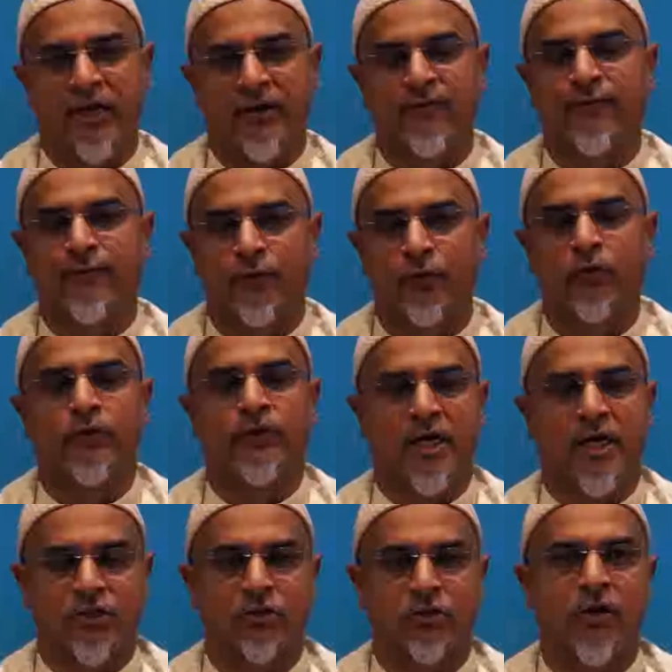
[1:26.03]
done for
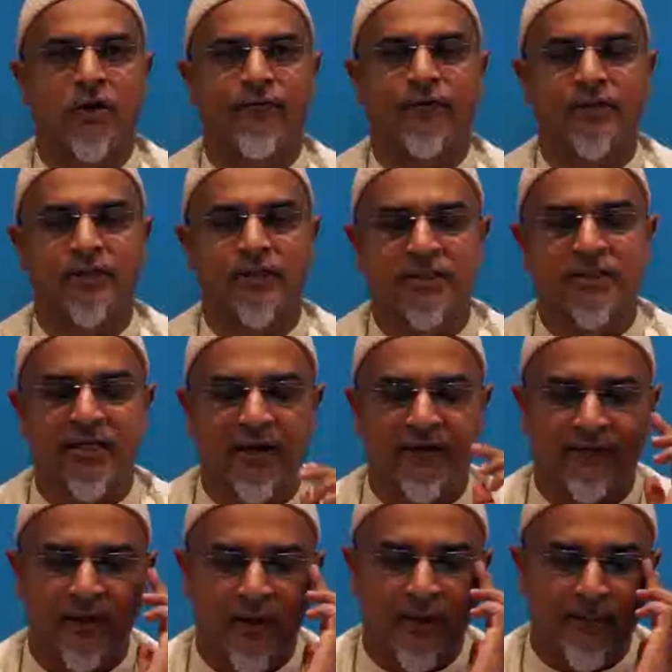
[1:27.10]
the actual conference
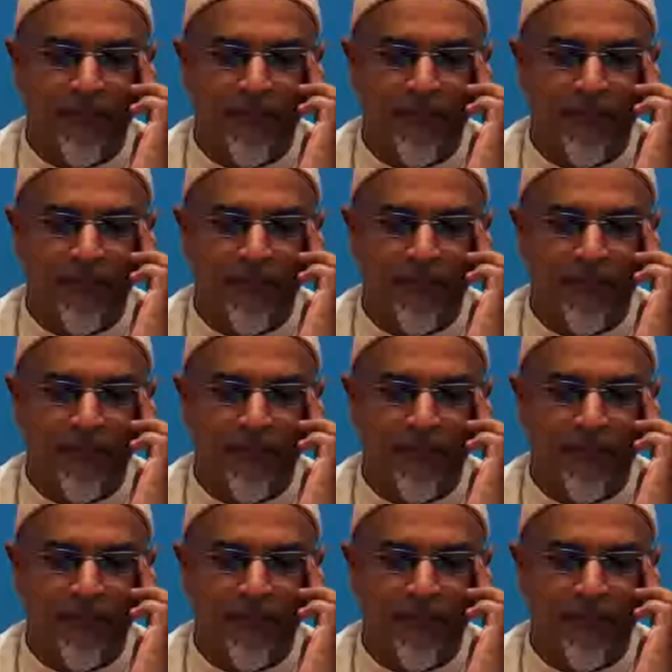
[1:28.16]
itself,